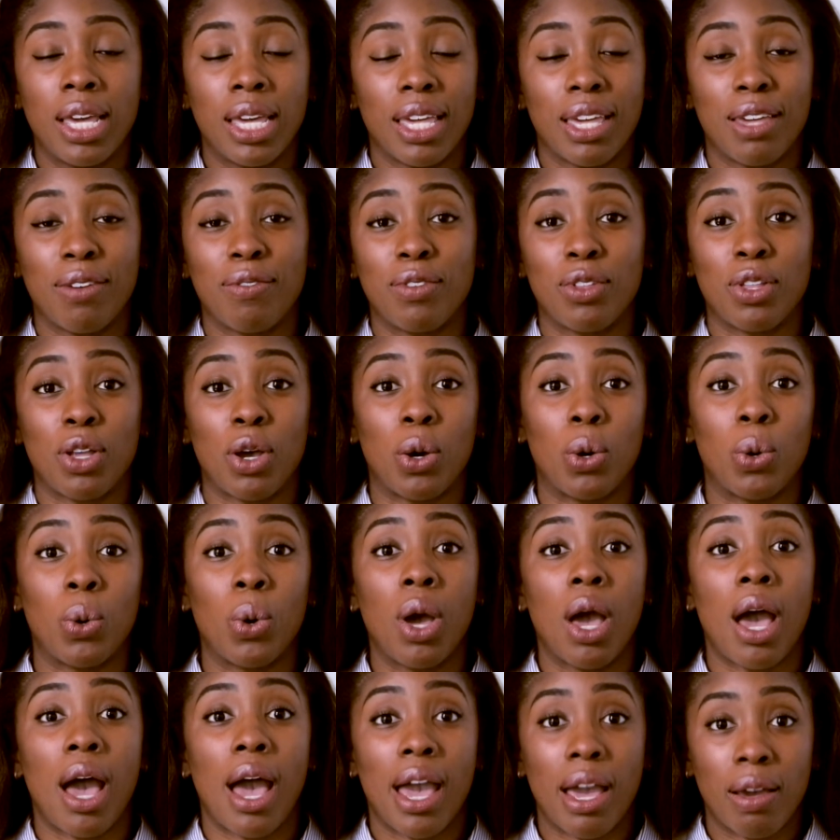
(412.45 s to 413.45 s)
Even though
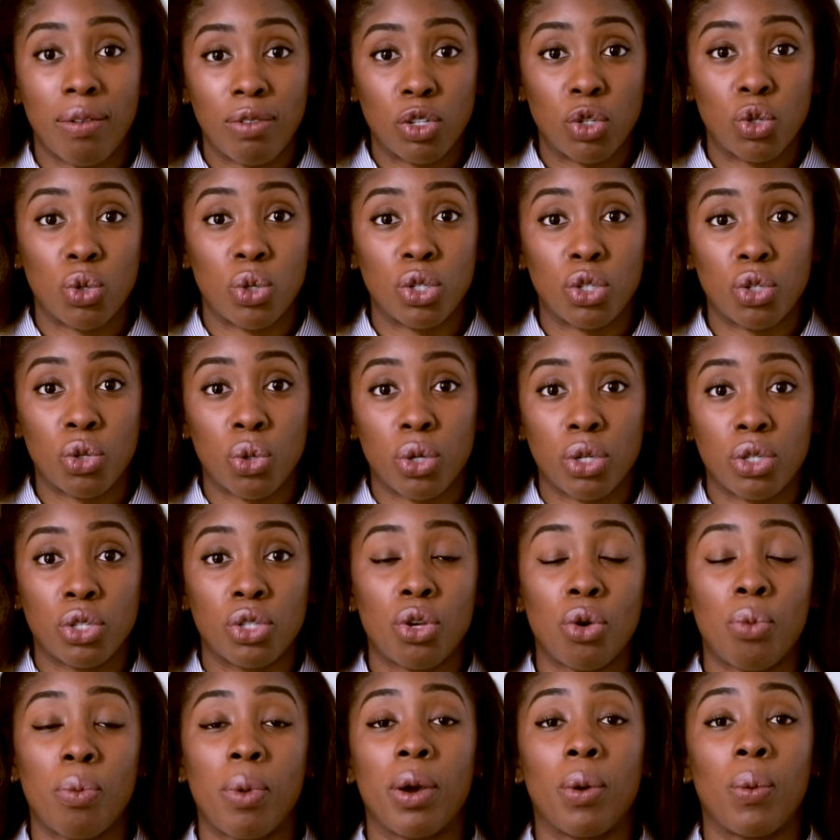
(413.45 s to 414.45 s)
I have a short
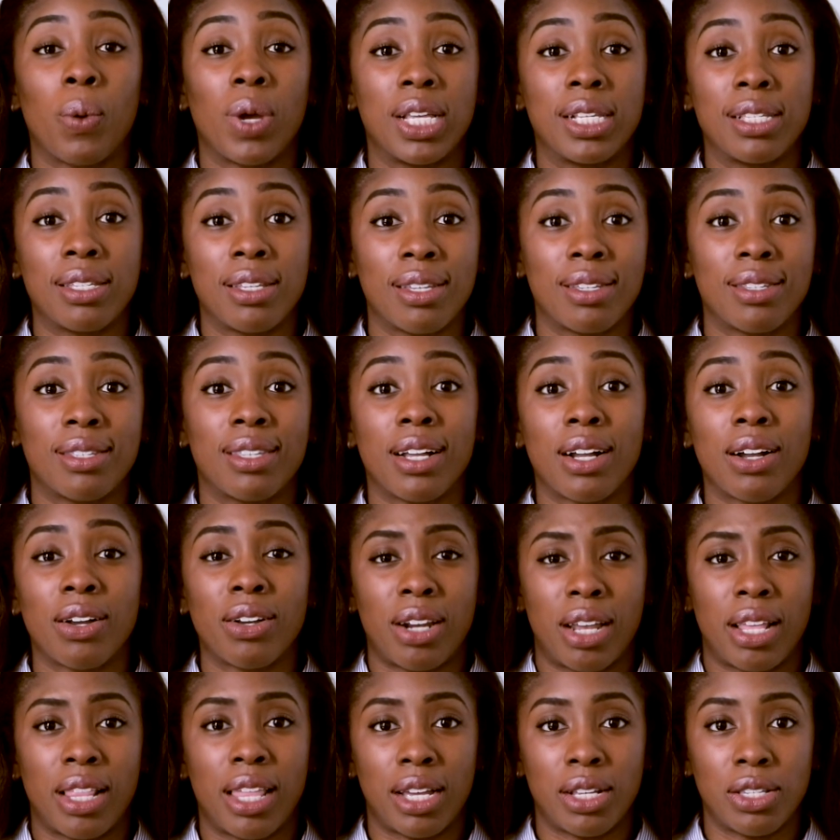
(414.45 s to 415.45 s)
torso, my waist is there,
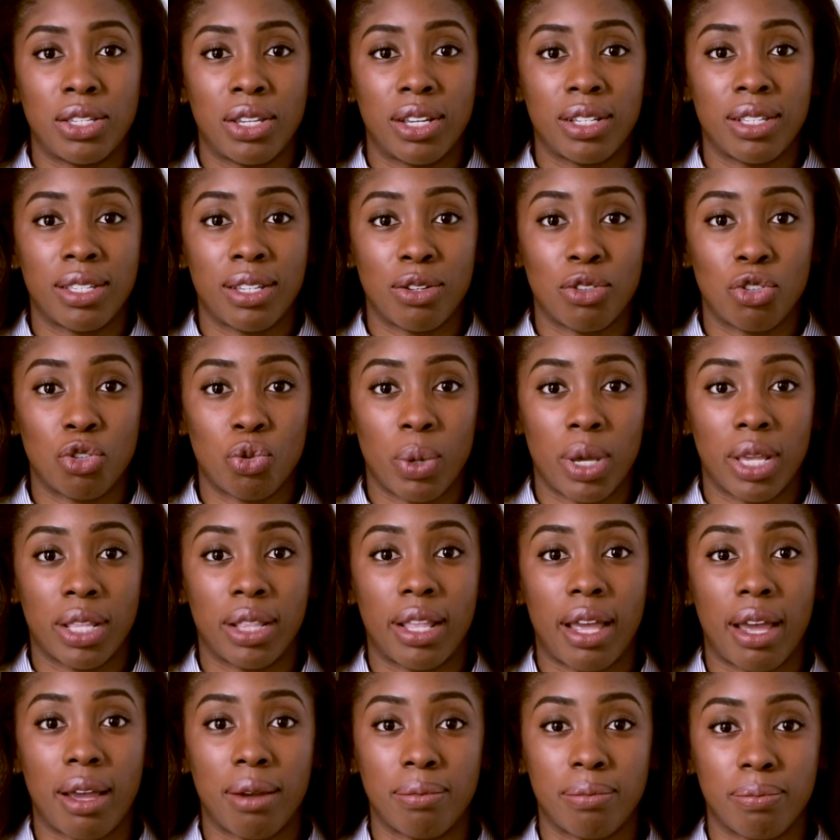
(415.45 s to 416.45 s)
and I like to accentuate
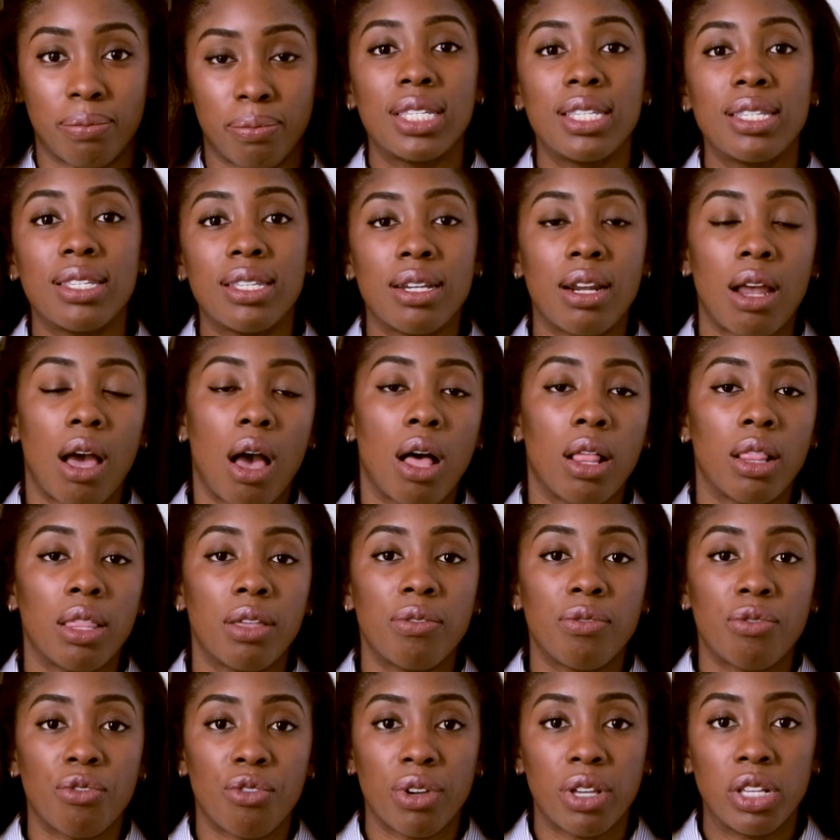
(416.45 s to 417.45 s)
that. This is an
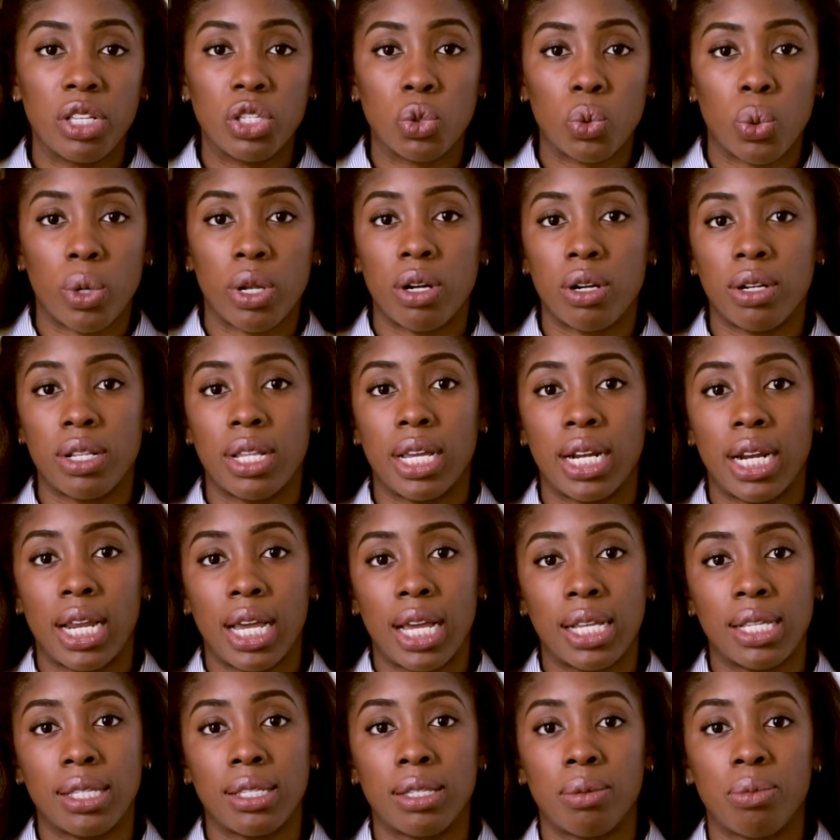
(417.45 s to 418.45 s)
olive green sweater that
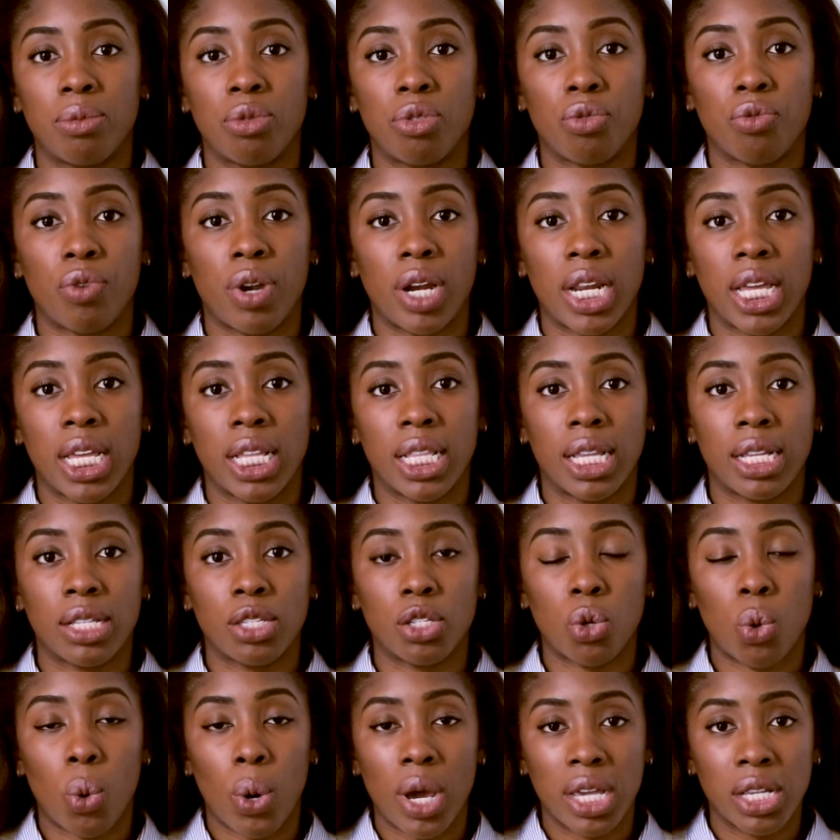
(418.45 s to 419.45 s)
has some threading that's
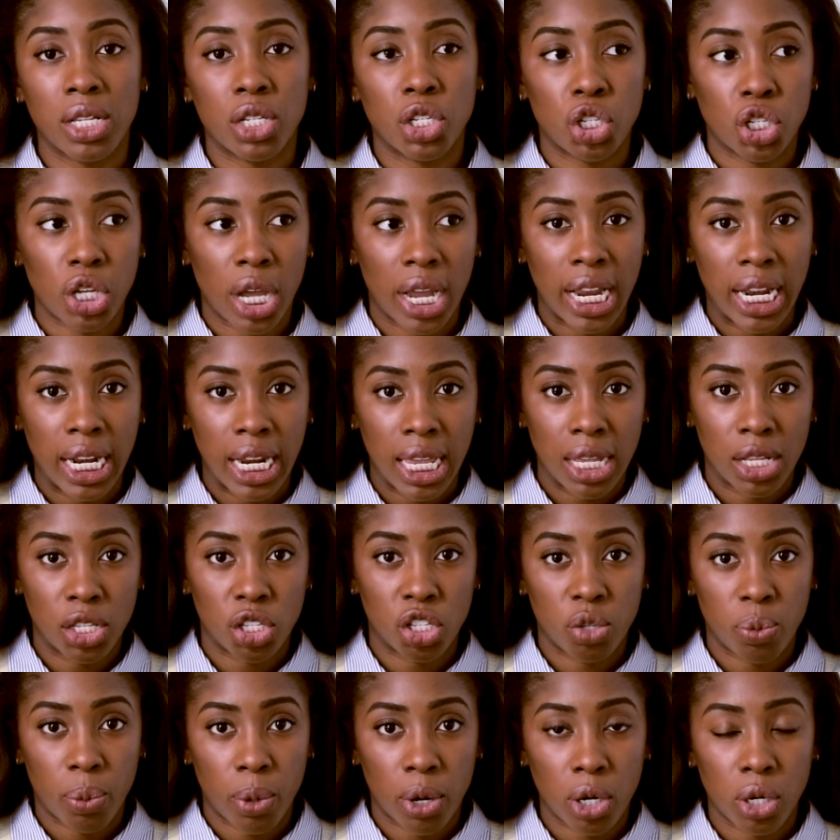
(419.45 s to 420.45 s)
quite shiny and
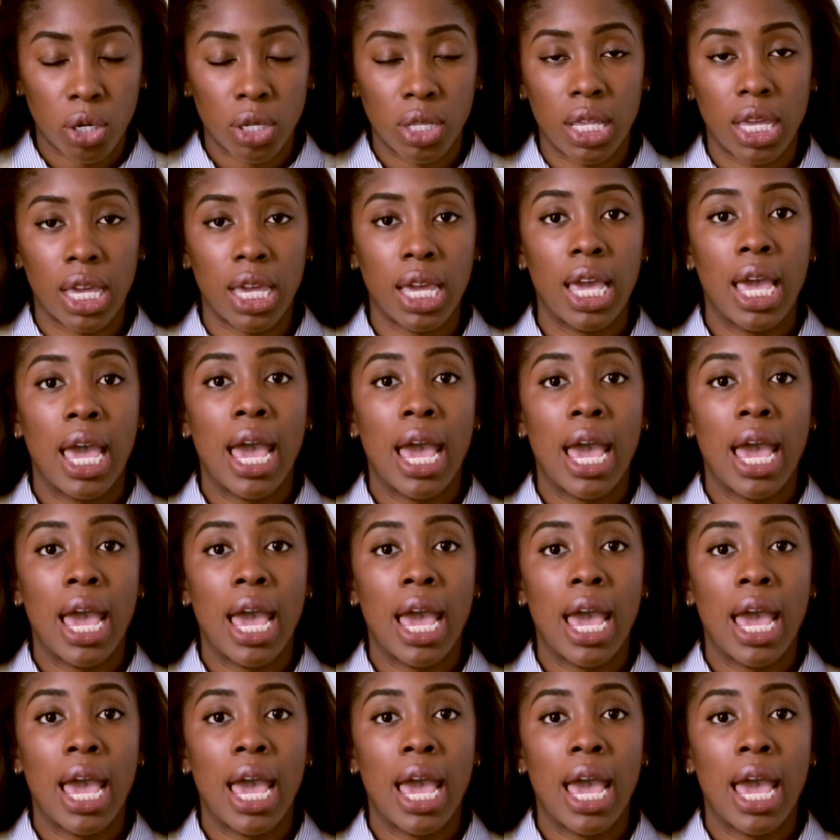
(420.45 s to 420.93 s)
sparkly,